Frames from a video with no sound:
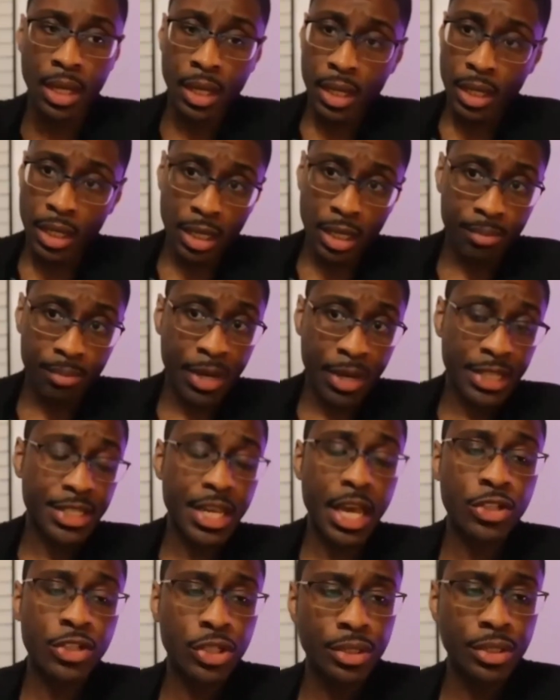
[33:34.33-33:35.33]
I use the
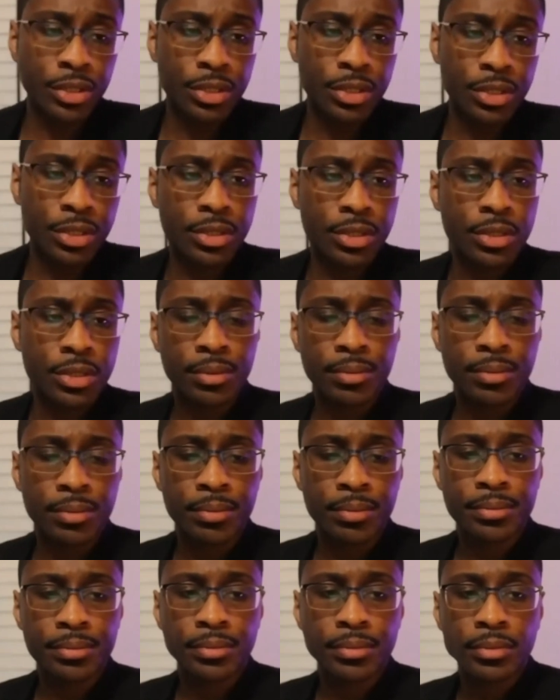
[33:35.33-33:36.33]
same method
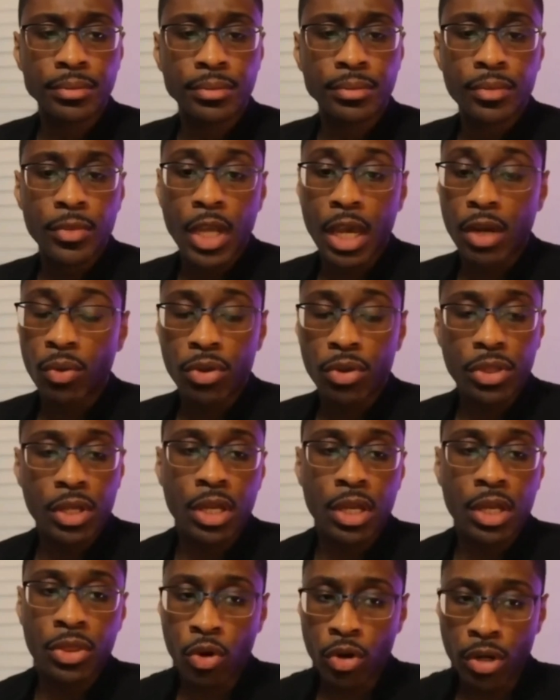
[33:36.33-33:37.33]
in my
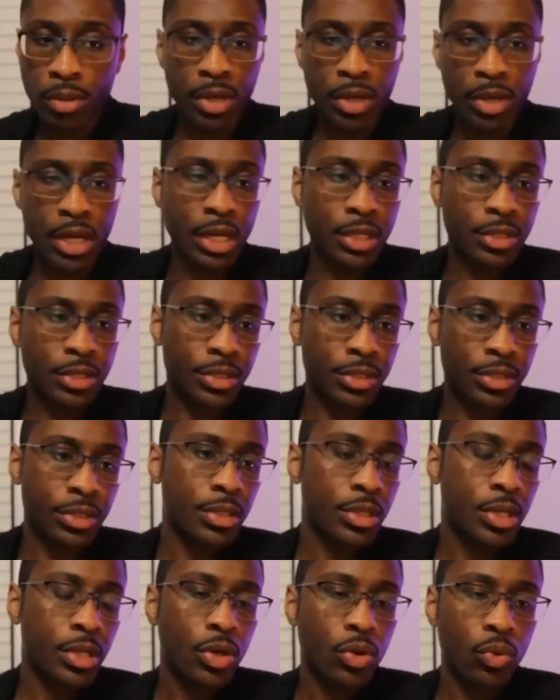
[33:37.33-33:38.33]
sessions, and
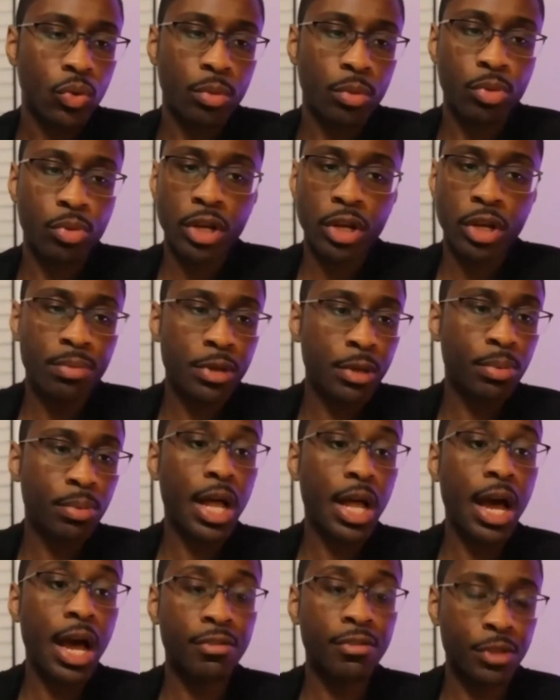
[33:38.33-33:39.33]
within 30
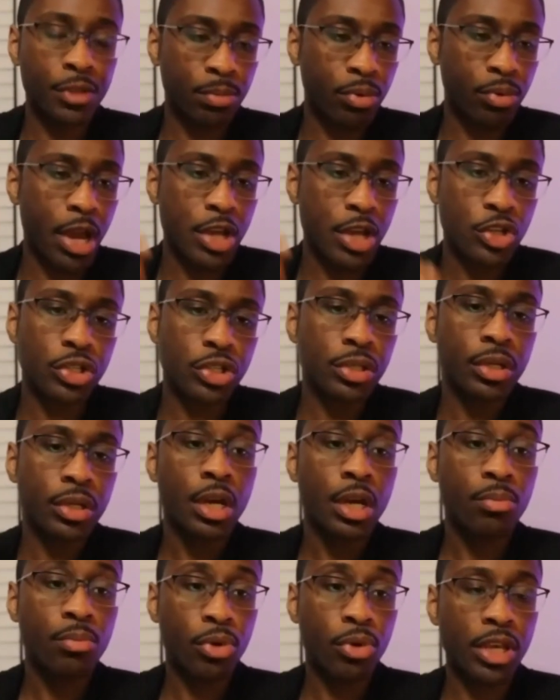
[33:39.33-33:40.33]
minutes, we're bringing
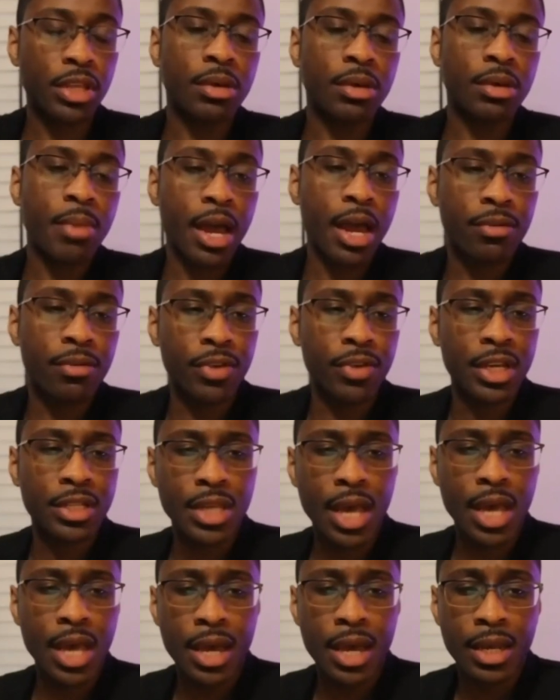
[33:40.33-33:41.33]
people out of
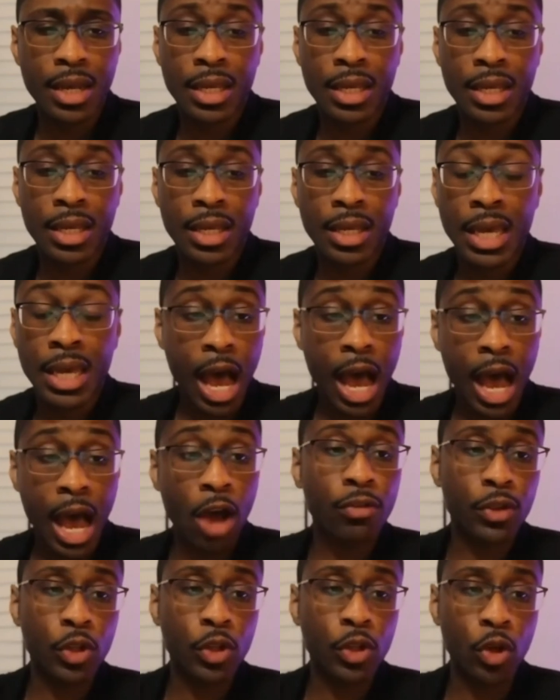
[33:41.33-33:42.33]
depression, bringing them out
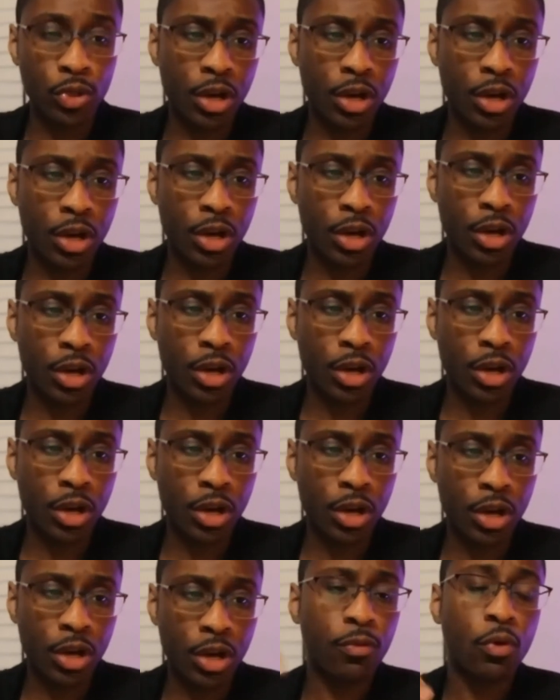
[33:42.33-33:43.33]
of anxiety,
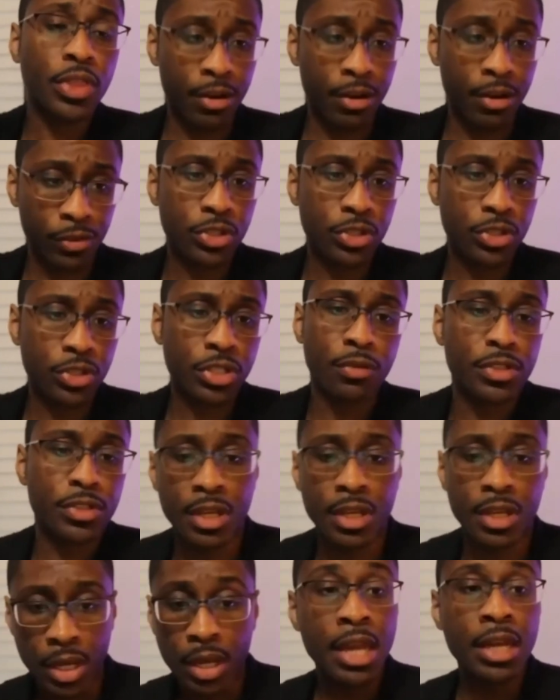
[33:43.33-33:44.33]
out of low
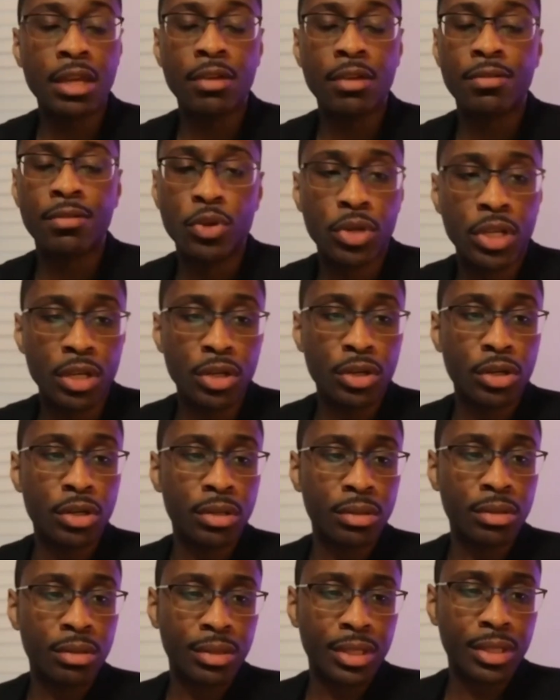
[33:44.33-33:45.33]
self-worth, out of low
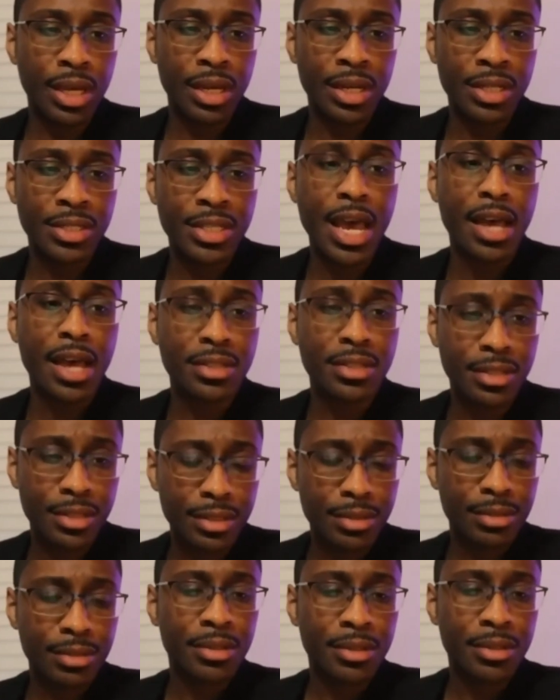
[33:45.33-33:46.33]
self-esteem. Many of you
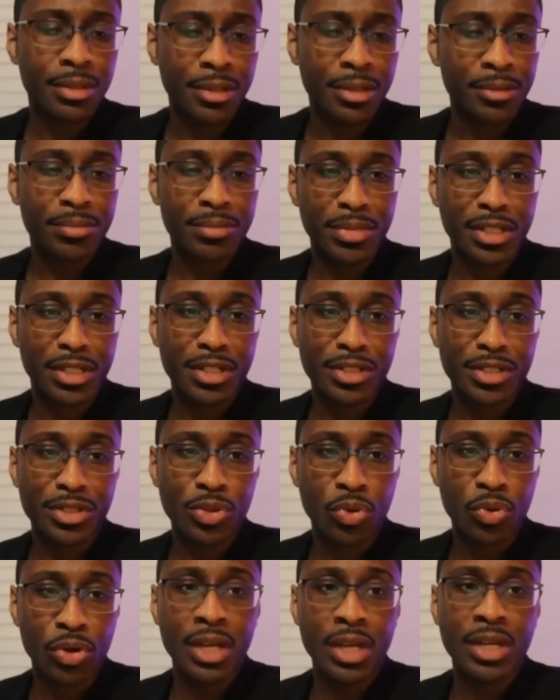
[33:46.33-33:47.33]
here can
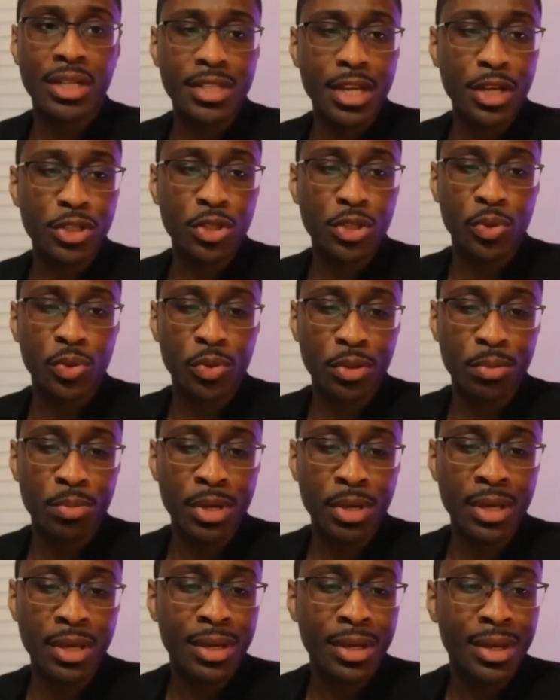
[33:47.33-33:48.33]
attest,
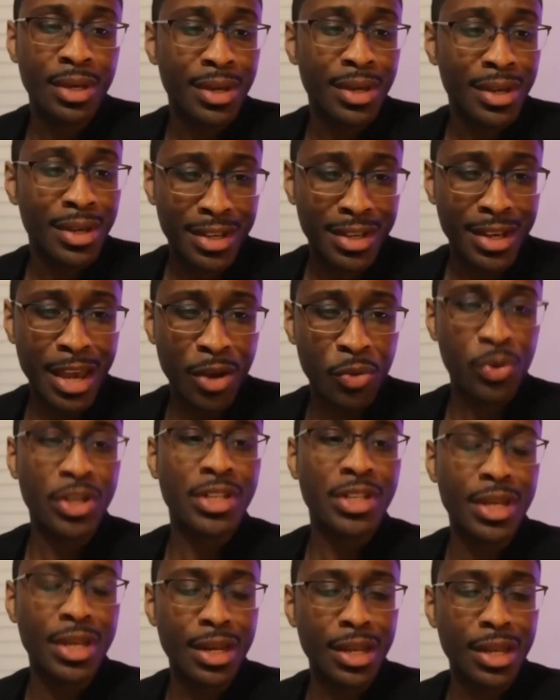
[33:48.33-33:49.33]
because you were in a session
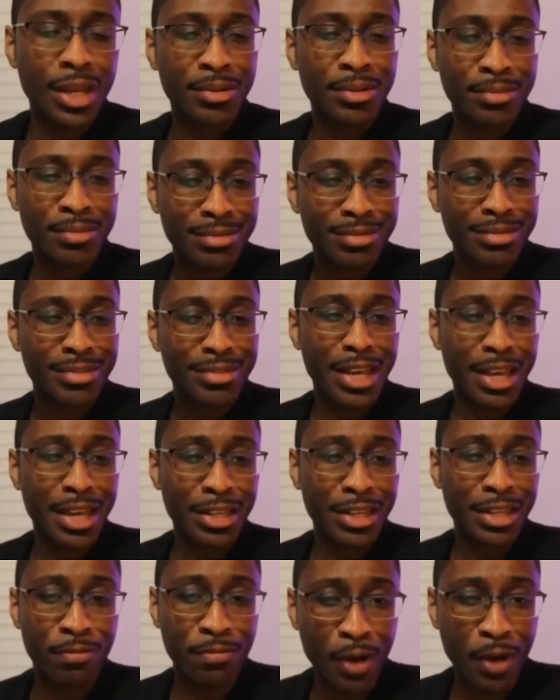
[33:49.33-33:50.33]
with me and
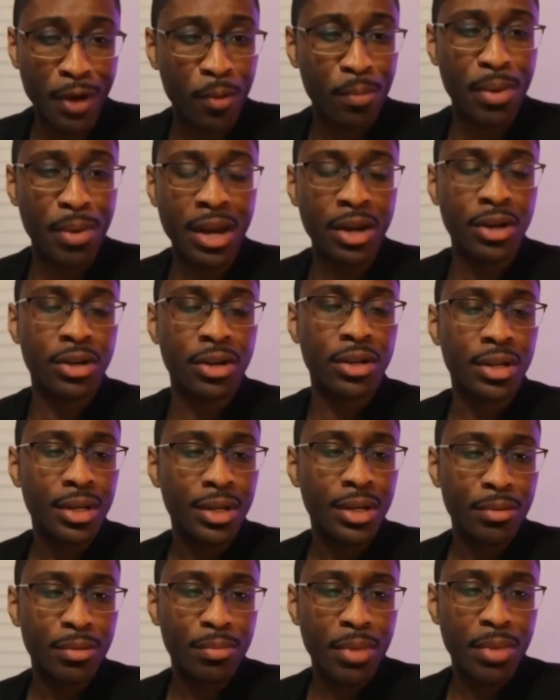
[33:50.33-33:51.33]
we did it,
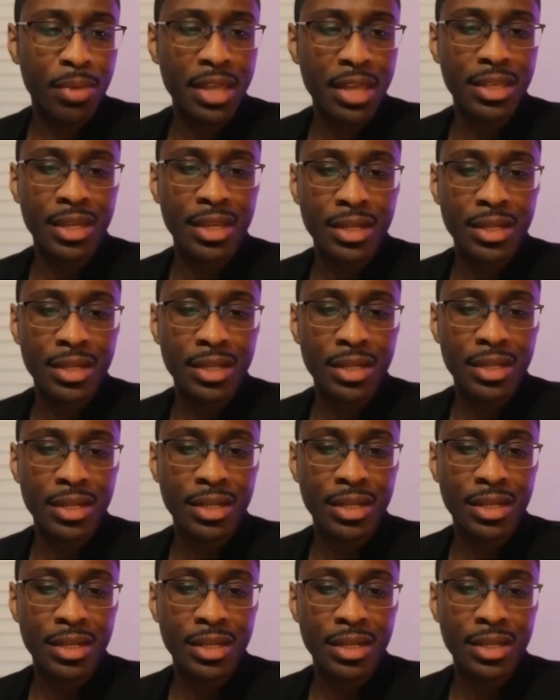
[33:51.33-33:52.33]
and you felt better
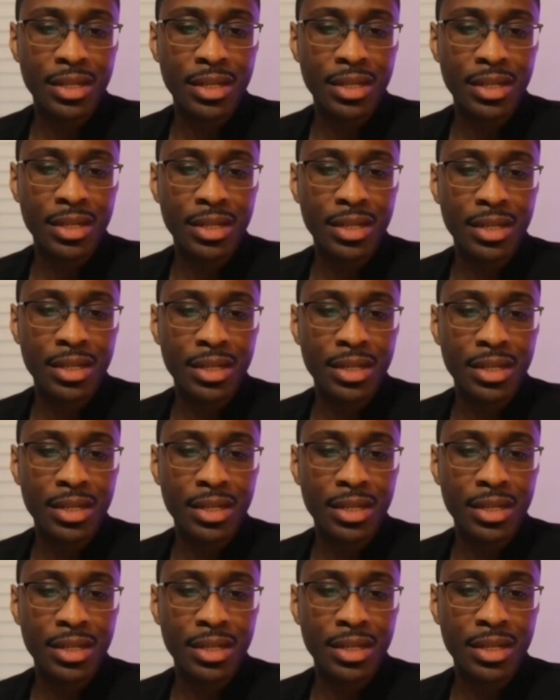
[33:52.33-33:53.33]
by the end of the
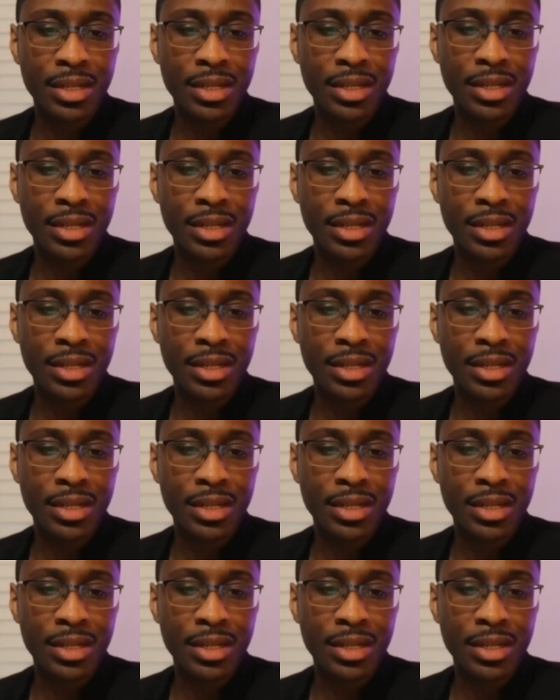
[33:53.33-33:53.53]
session.